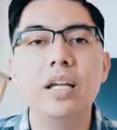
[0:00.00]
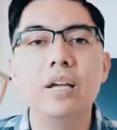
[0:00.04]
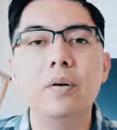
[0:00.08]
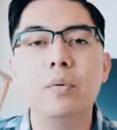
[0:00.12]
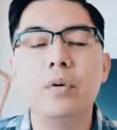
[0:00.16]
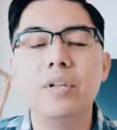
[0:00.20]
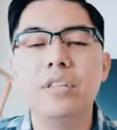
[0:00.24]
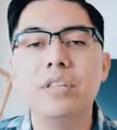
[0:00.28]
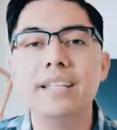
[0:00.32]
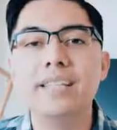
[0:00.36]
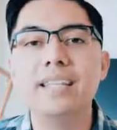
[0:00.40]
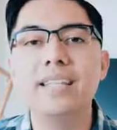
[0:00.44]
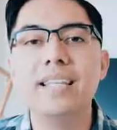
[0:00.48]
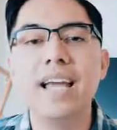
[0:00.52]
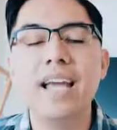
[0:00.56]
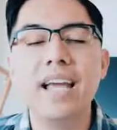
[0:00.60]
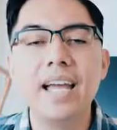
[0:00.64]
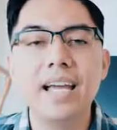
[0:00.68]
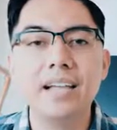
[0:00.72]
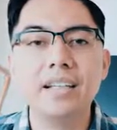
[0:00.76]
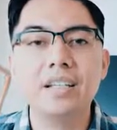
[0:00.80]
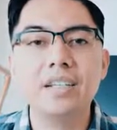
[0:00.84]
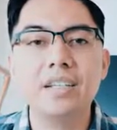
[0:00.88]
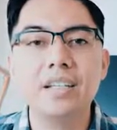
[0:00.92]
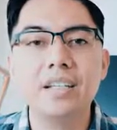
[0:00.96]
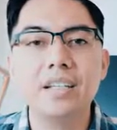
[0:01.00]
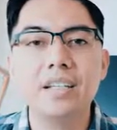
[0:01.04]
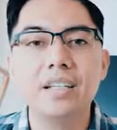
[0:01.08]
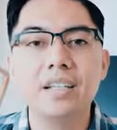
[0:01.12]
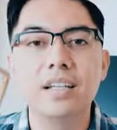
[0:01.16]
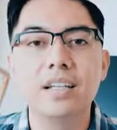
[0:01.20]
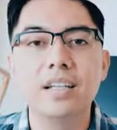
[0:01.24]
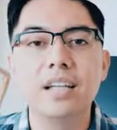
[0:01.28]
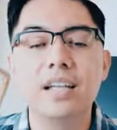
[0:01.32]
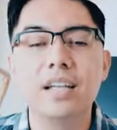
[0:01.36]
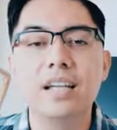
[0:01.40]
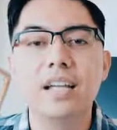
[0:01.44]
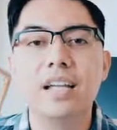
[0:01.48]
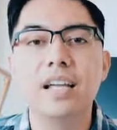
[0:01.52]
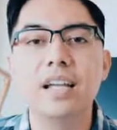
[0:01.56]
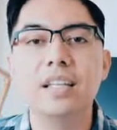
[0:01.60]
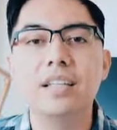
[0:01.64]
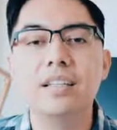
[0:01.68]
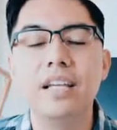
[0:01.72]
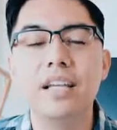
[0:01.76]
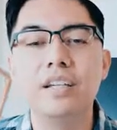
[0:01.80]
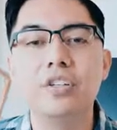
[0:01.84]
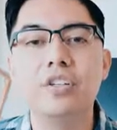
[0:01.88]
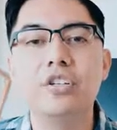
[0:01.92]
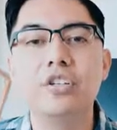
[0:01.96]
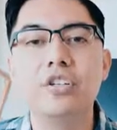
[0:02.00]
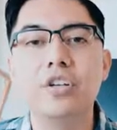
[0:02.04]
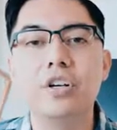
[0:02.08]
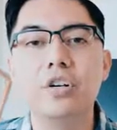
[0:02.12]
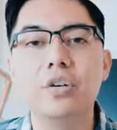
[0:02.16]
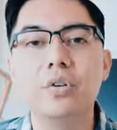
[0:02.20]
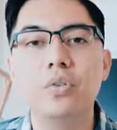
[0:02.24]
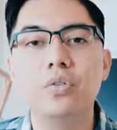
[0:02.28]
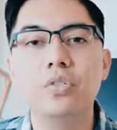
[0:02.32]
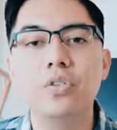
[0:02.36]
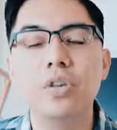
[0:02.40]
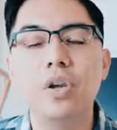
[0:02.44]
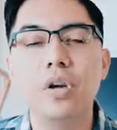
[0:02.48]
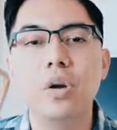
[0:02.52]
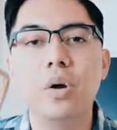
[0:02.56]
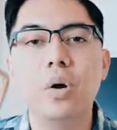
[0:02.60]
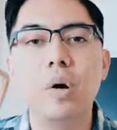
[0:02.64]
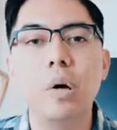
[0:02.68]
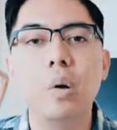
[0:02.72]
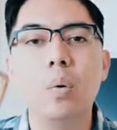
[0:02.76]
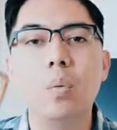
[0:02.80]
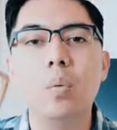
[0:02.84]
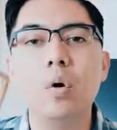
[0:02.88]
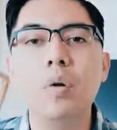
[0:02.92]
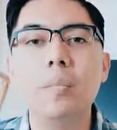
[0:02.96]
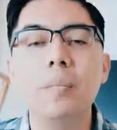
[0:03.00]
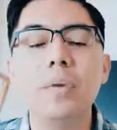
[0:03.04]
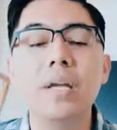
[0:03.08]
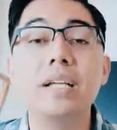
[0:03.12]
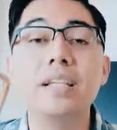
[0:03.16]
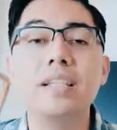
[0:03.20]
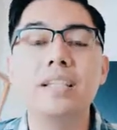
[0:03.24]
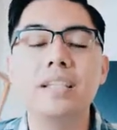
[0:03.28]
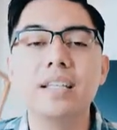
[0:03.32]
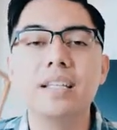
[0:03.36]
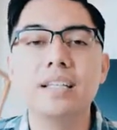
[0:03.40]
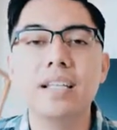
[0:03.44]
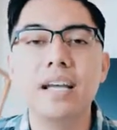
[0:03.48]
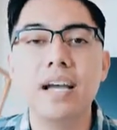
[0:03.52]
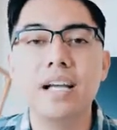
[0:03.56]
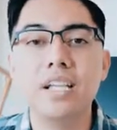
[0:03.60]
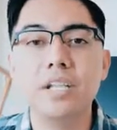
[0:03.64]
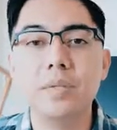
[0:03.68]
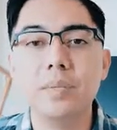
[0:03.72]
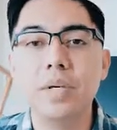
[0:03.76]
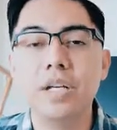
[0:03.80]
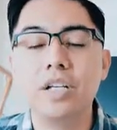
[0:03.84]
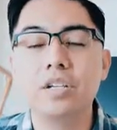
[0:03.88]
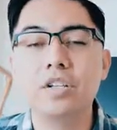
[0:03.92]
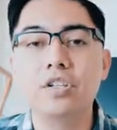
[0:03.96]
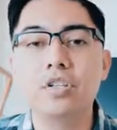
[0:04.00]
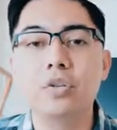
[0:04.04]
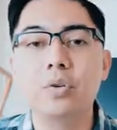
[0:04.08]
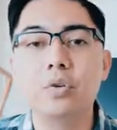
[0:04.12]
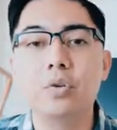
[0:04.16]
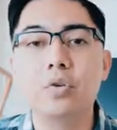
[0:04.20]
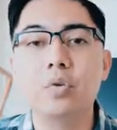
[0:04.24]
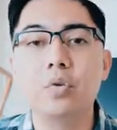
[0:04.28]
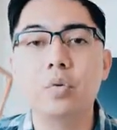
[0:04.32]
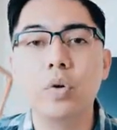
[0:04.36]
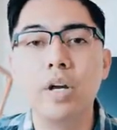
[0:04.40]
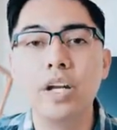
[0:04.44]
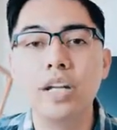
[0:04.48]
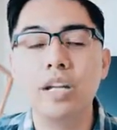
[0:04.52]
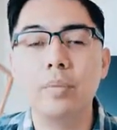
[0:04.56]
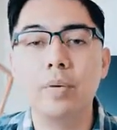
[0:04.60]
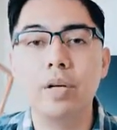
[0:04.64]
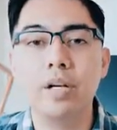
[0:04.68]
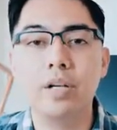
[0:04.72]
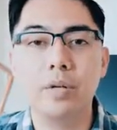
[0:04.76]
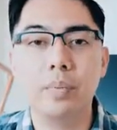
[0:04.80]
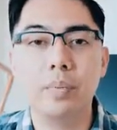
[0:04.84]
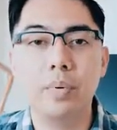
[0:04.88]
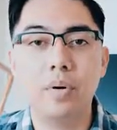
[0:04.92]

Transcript: with a text that shows what makes this aspect so great about your